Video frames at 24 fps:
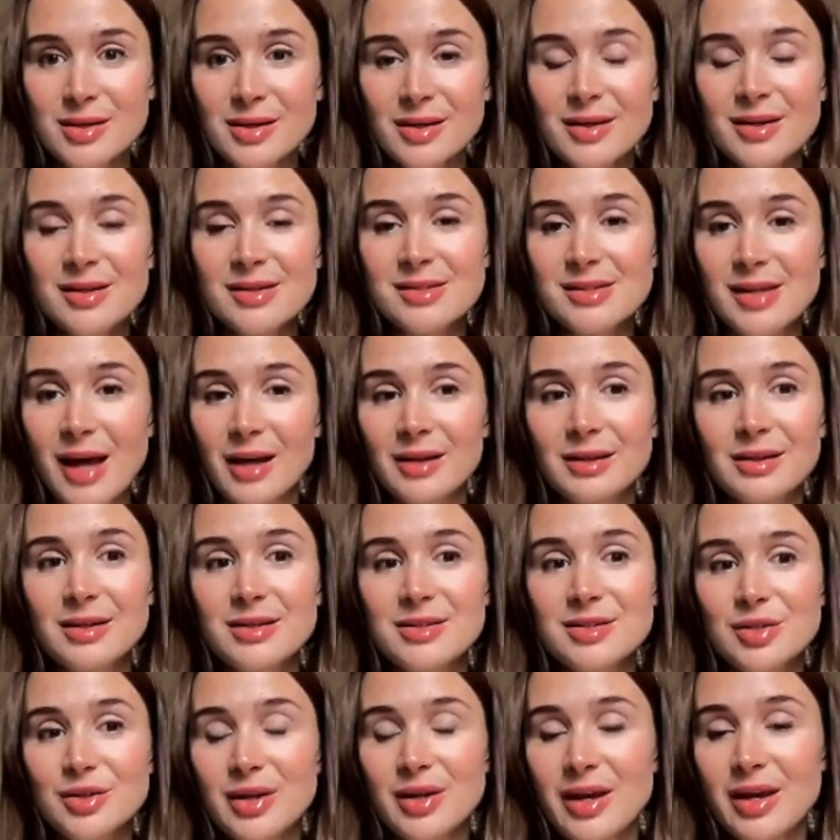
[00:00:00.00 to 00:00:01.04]
Sadly,
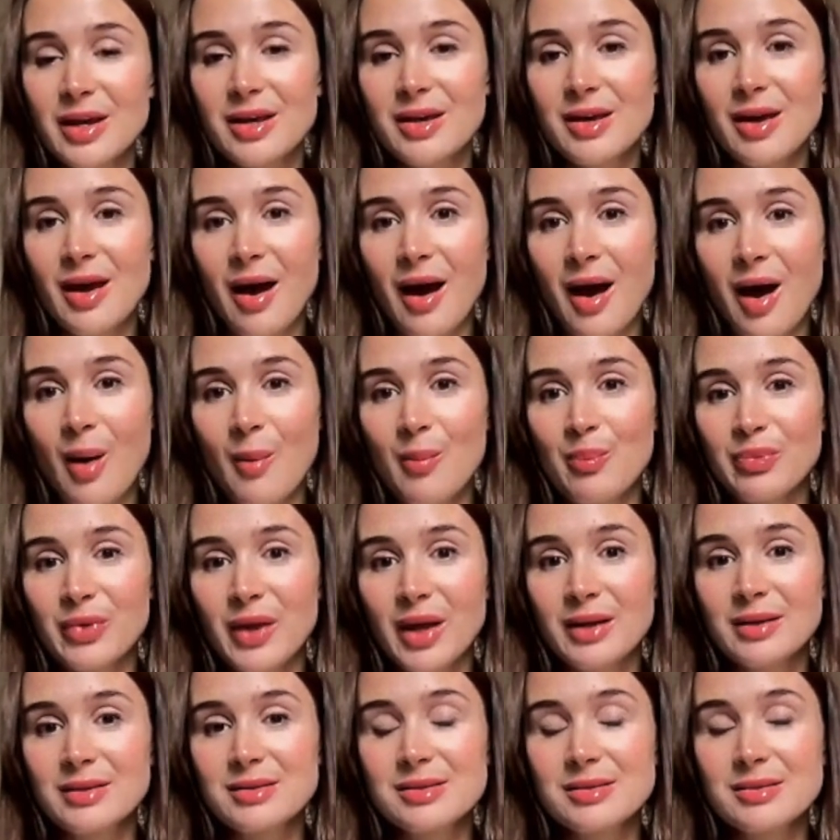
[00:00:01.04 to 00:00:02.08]
today, um,
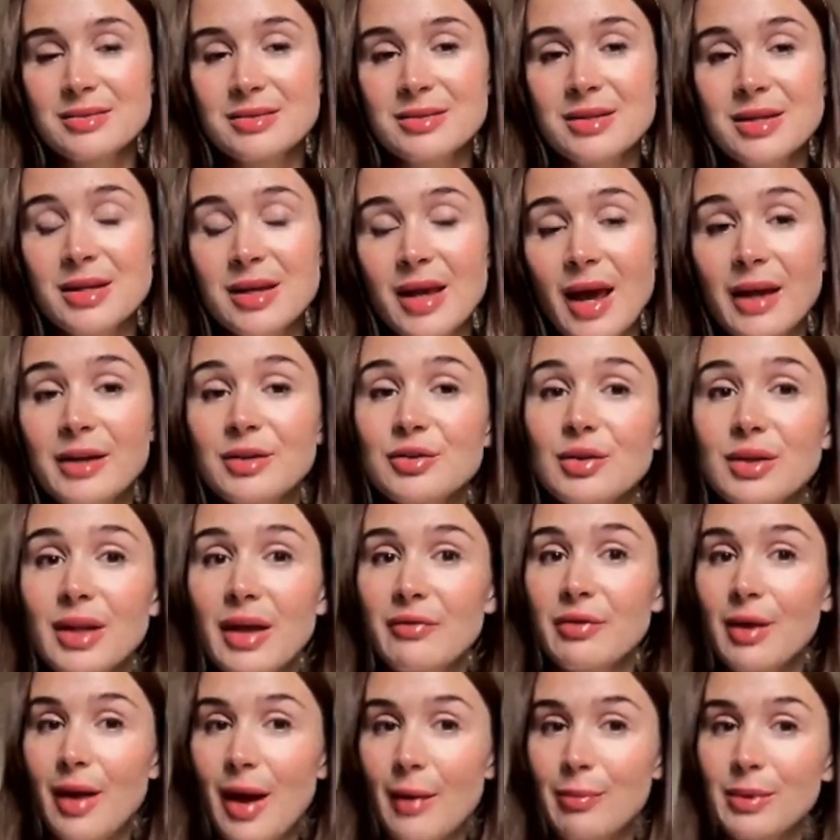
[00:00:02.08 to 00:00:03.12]
it the entry
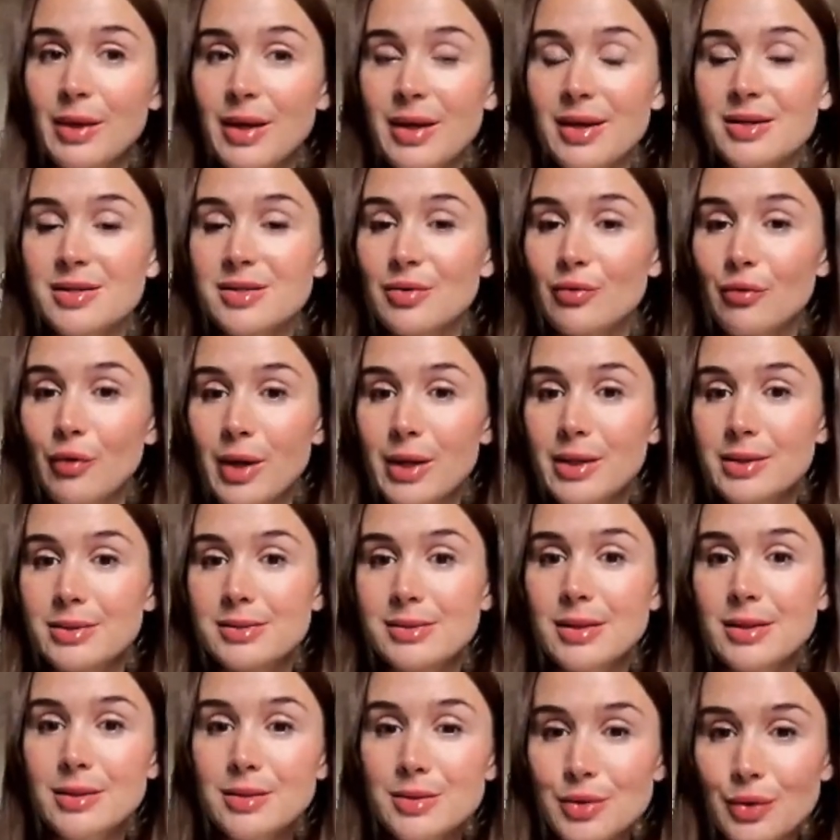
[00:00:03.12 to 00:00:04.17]
level application
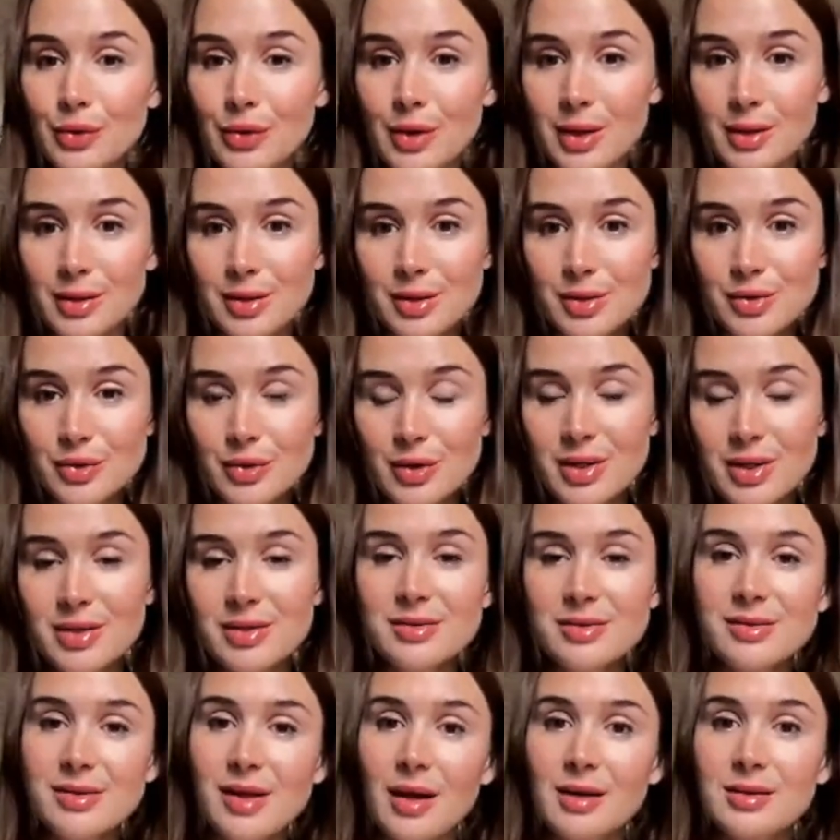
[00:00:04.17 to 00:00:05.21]
rates into the industry
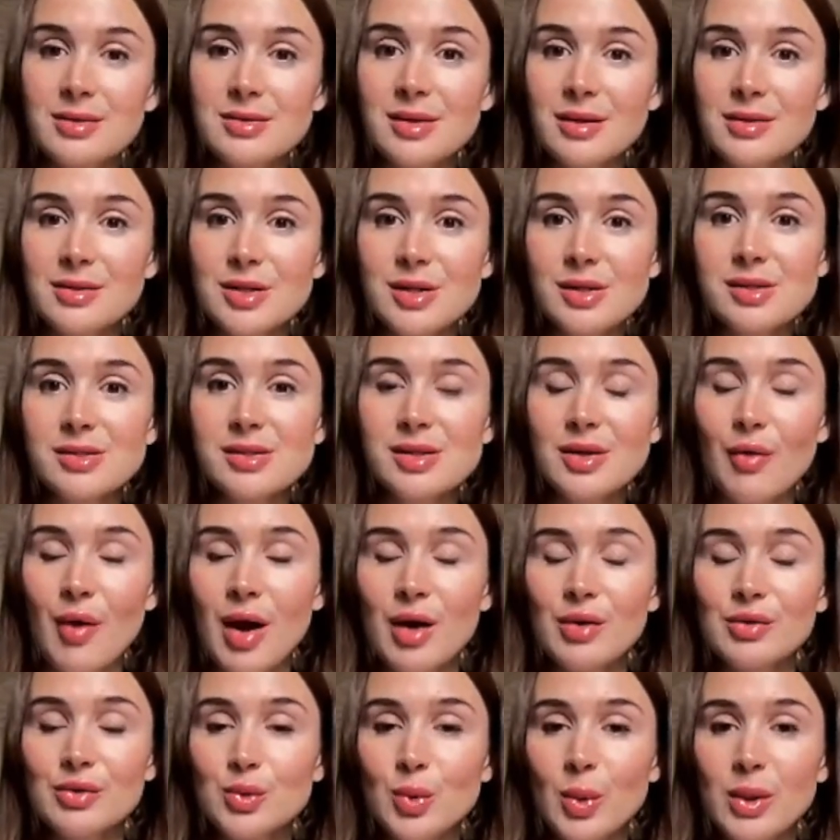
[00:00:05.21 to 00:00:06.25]
stands at just
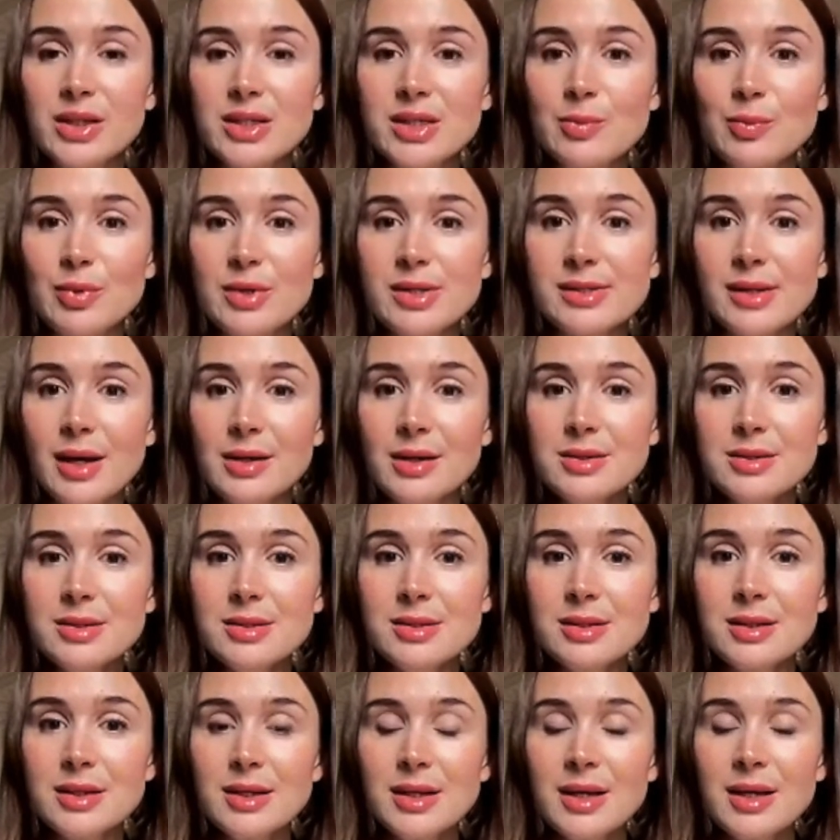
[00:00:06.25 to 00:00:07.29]
around 20%.
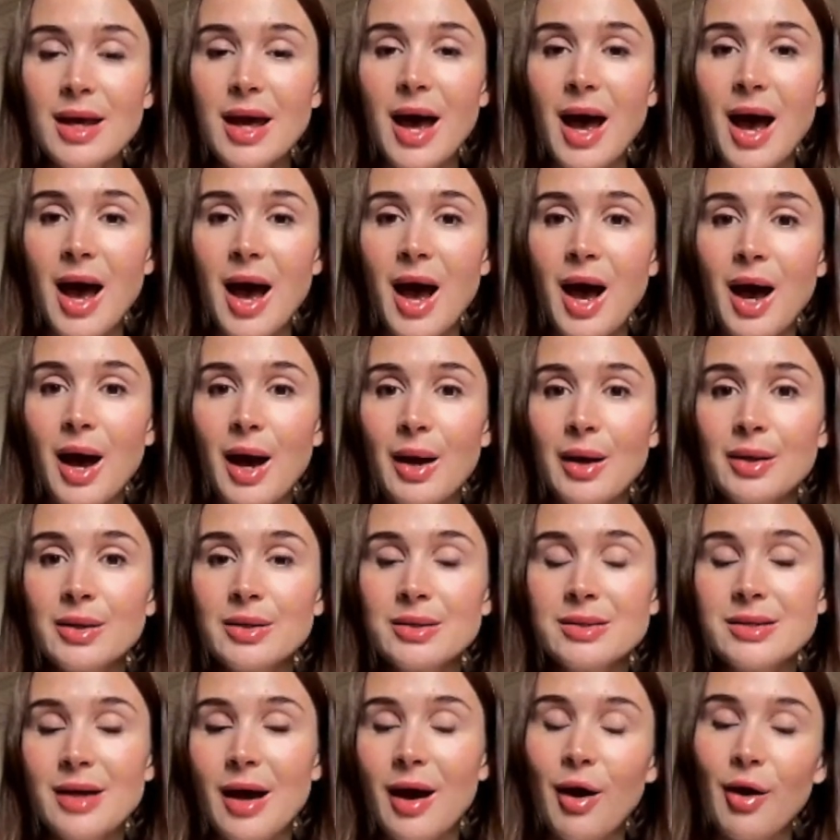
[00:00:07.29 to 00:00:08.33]
Uh,
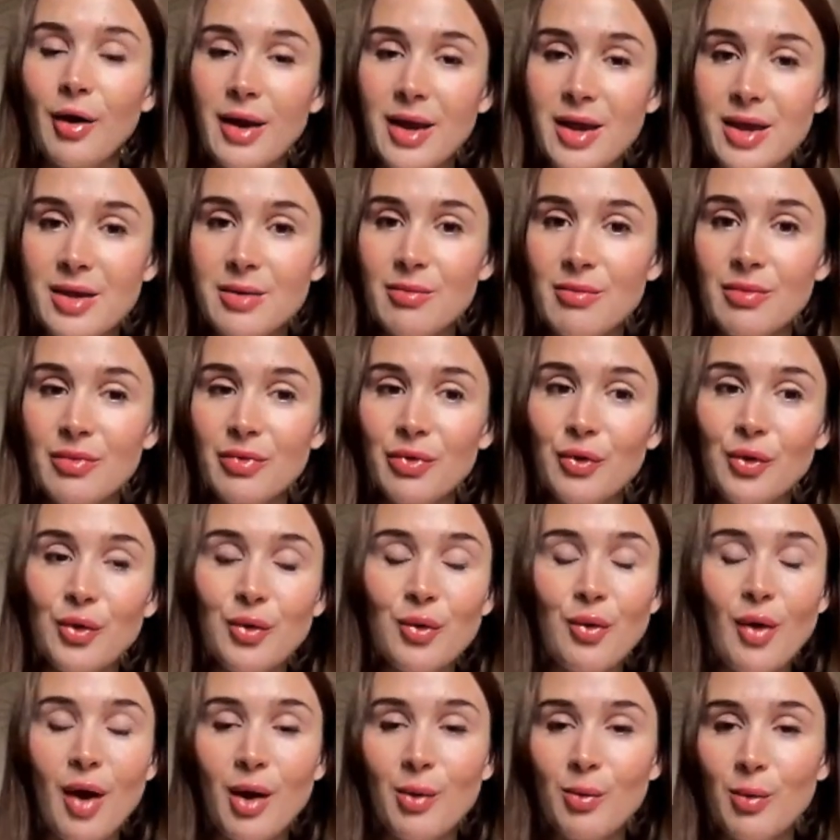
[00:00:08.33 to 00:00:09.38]
and our aim
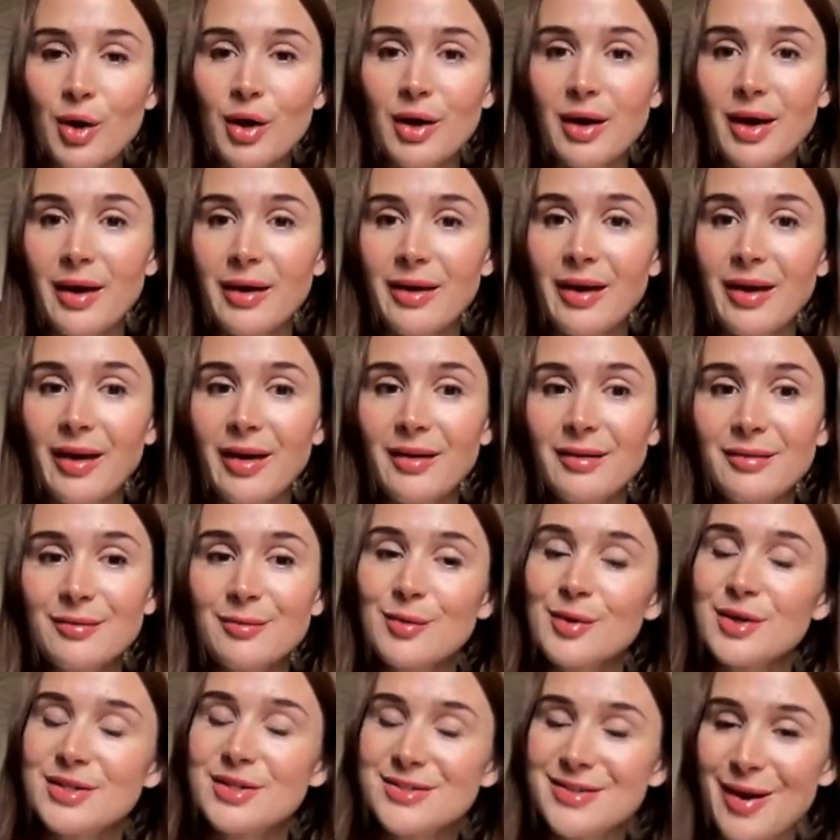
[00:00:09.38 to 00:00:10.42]
through our work at Gain,
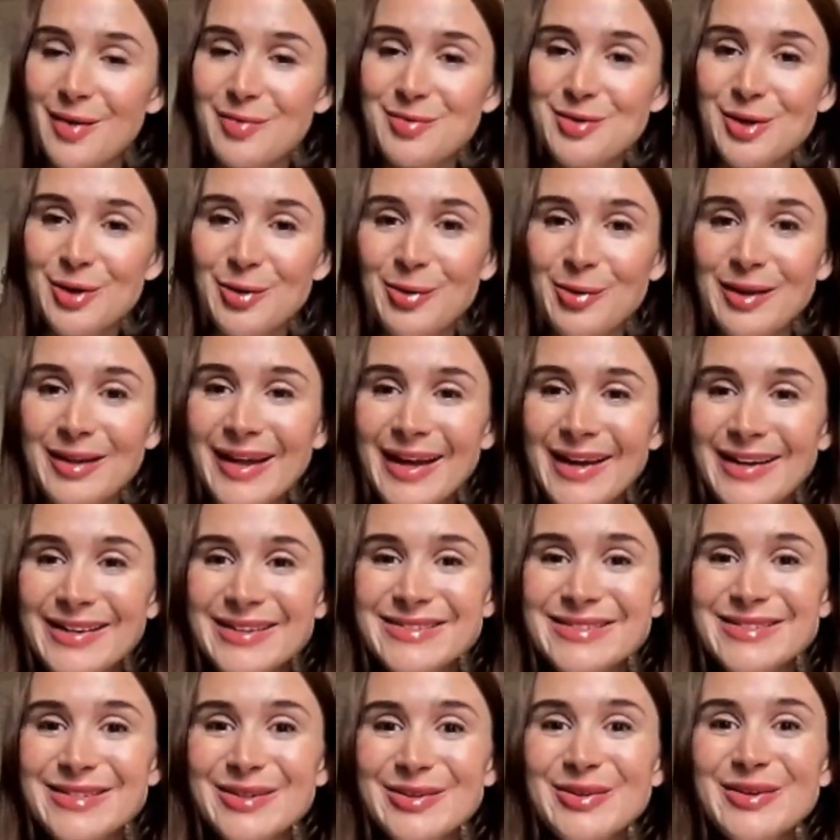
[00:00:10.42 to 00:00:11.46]
which I'm sure we'll get
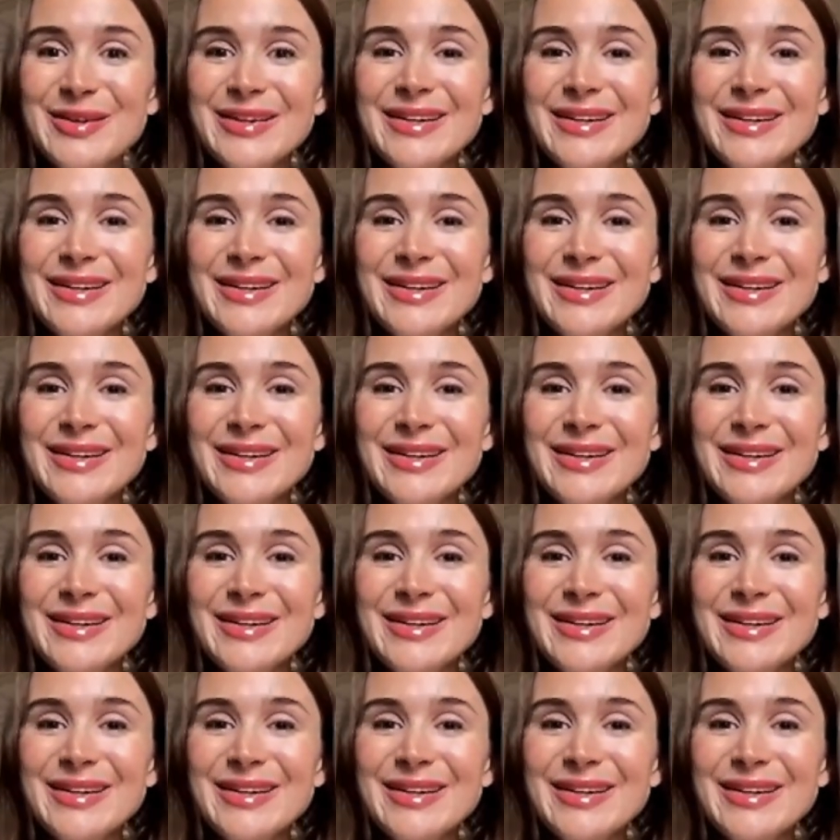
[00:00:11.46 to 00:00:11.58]
into,